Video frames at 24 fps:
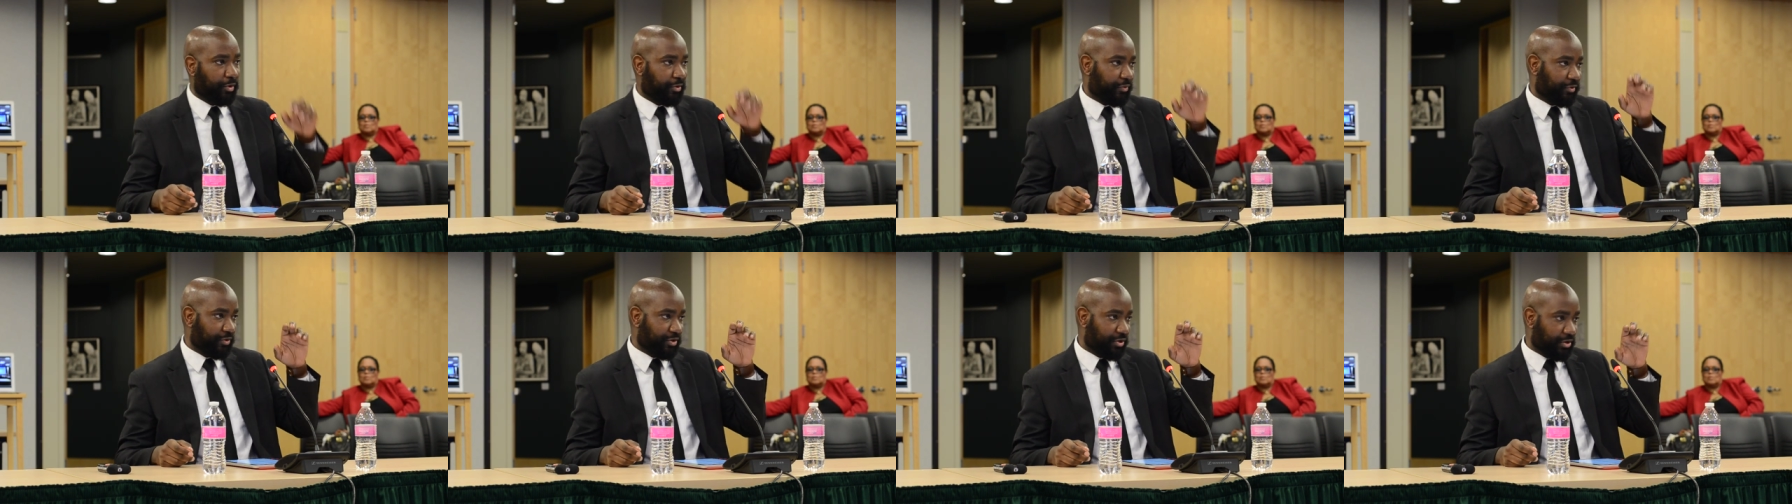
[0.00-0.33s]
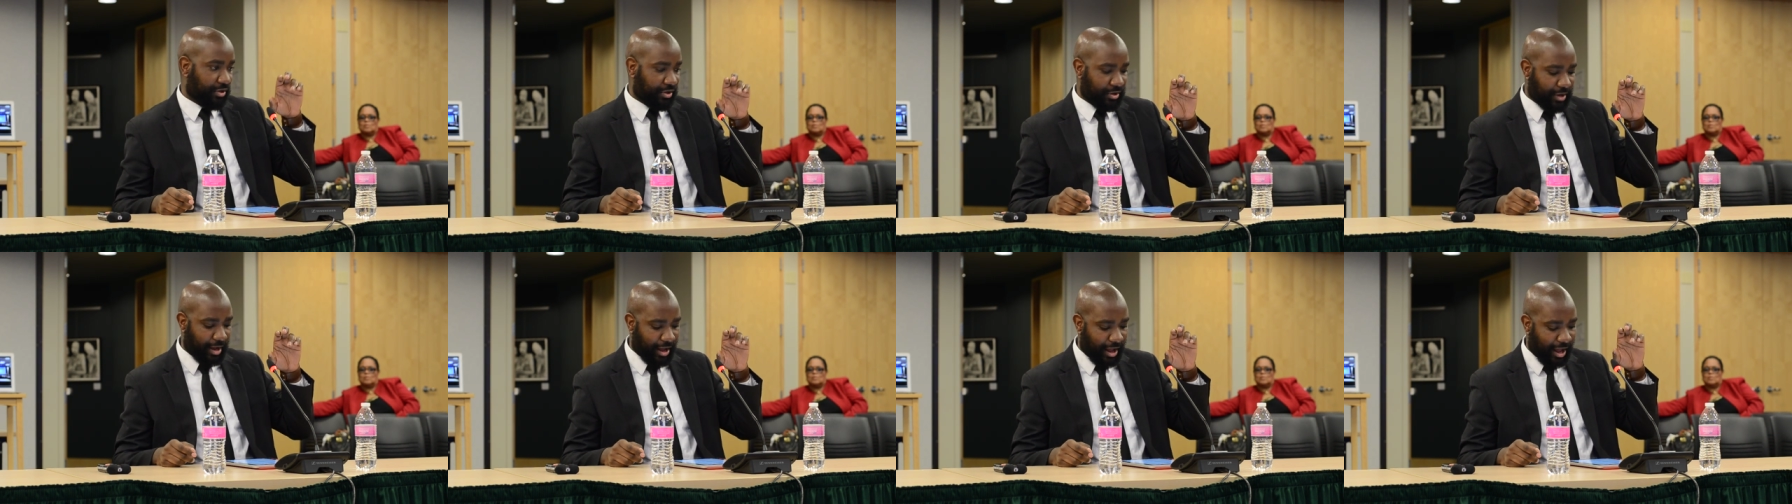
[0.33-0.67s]
where
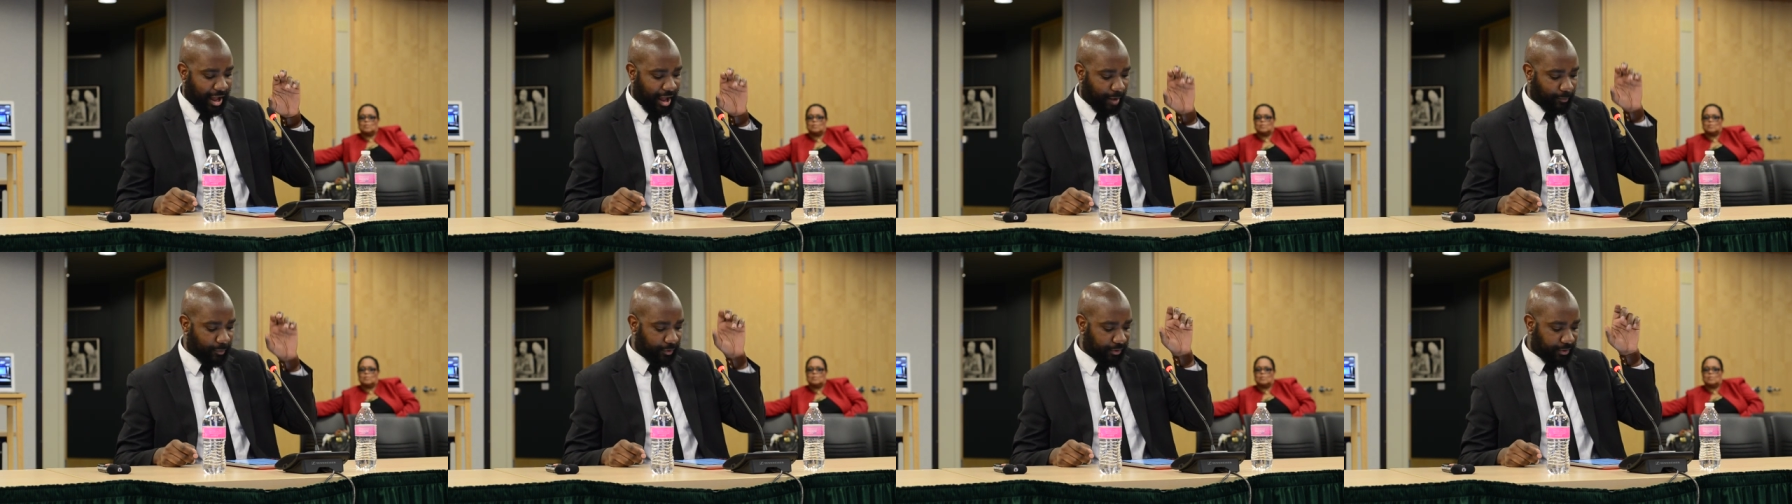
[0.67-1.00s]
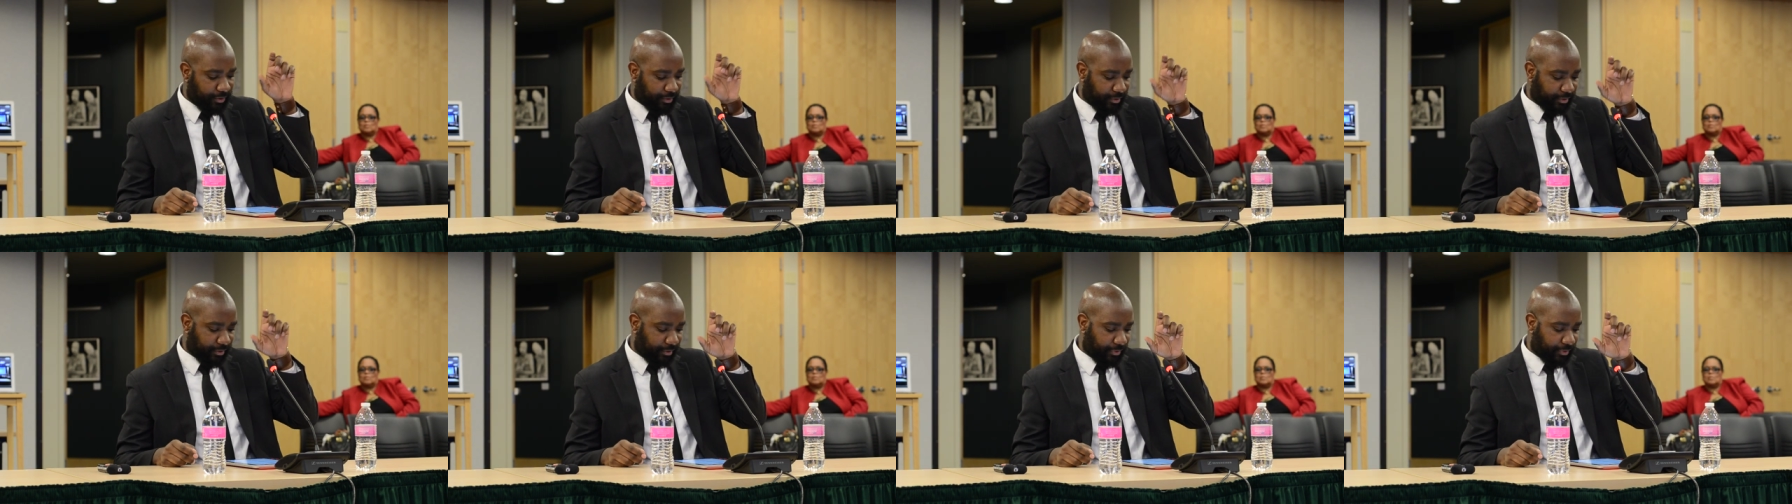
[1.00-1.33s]

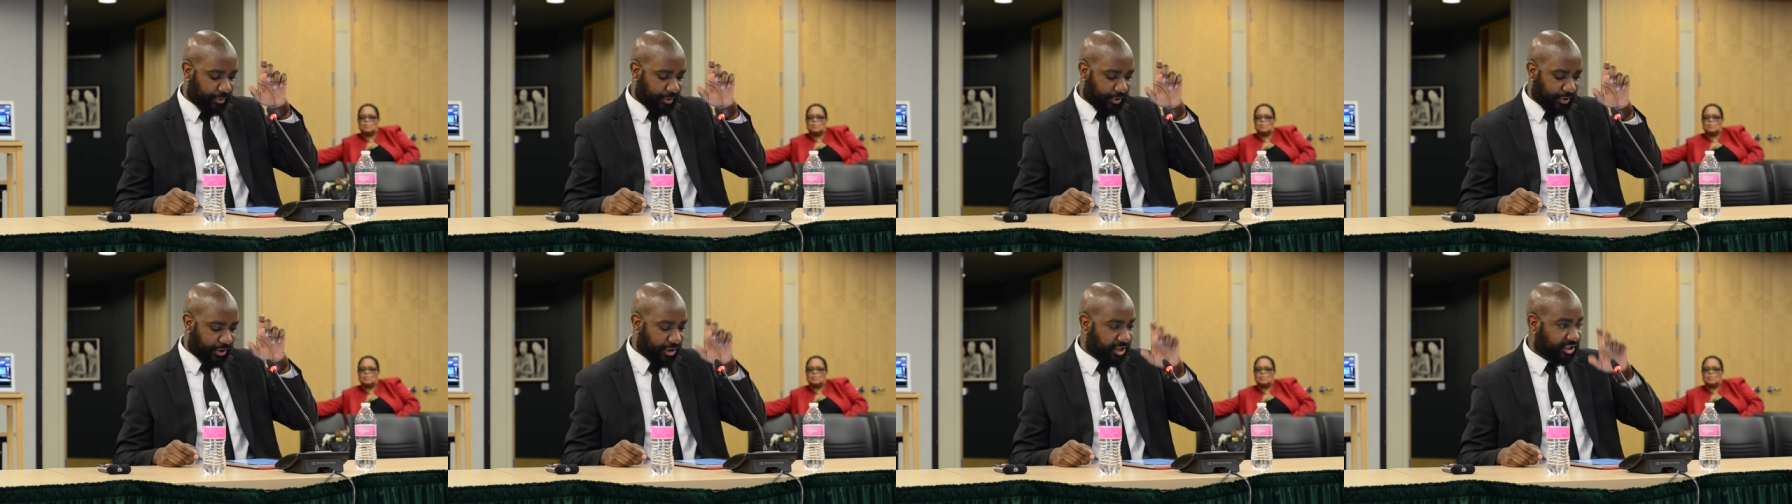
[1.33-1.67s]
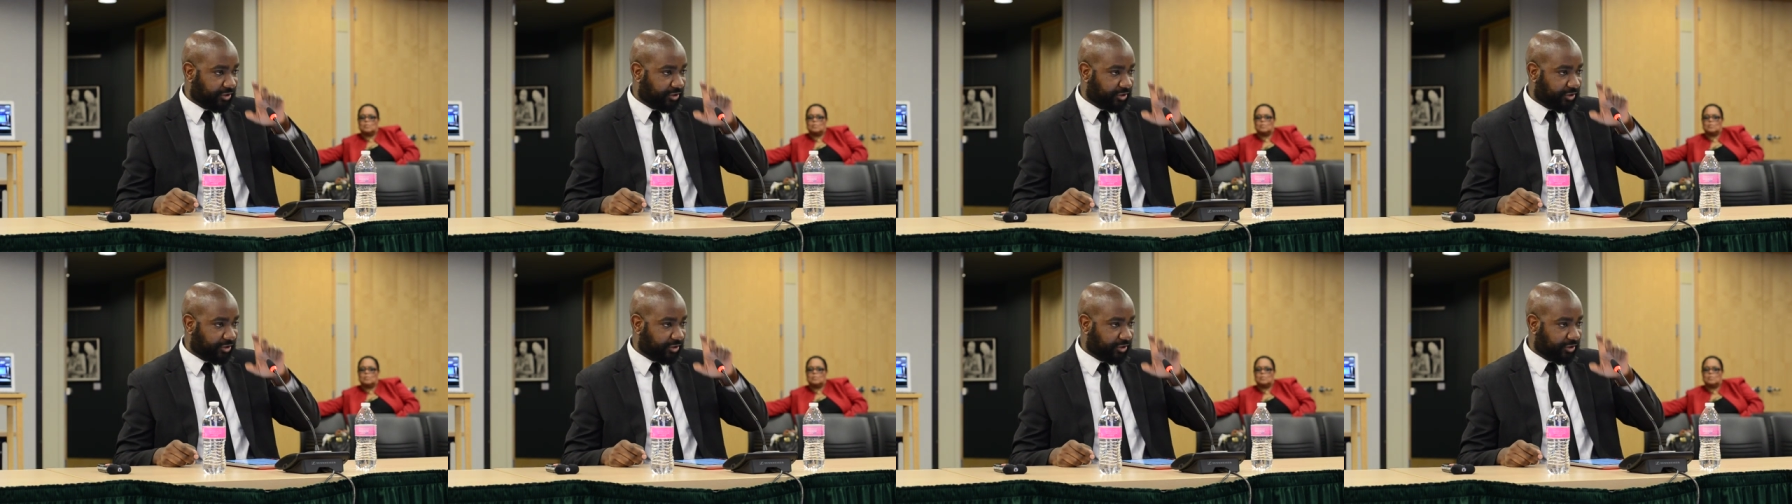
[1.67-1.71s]
the